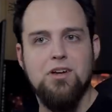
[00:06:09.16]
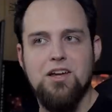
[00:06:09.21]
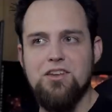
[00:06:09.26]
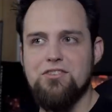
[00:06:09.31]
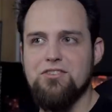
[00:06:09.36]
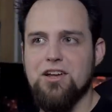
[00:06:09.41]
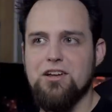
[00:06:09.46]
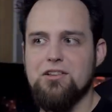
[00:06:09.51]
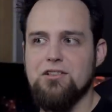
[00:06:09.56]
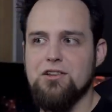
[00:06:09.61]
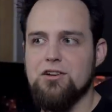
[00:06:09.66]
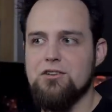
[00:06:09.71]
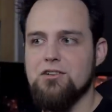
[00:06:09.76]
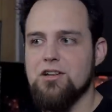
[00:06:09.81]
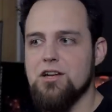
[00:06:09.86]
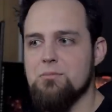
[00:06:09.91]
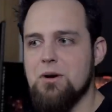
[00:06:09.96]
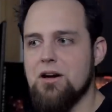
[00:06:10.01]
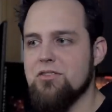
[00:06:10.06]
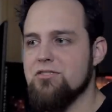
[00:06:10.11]
It's like
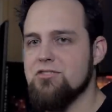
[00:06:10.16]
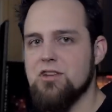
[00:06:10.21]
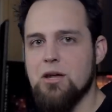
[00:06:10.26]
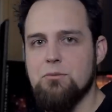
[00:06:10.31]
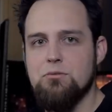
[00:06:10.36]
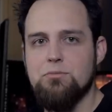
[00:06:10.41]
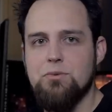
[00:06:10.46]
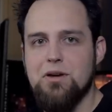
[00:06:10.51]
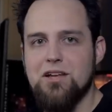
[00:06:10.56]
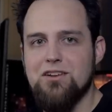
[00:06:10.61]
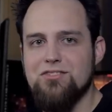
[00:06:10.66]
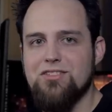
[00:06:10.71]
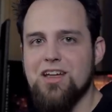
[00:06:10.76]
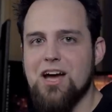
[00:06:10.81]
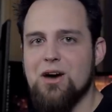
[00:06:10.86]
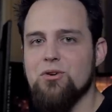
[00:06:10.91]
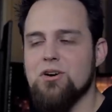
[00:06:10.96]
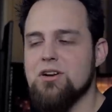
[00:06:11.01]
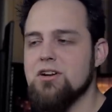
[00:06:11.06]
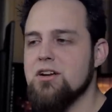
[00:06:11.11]
literally about the same speed as
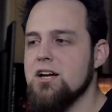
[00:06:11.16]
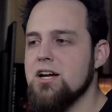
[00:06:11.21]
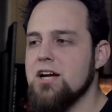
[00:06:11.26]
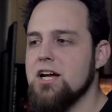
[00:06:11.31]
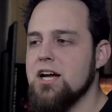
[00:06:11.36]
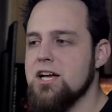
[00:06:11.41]
that one.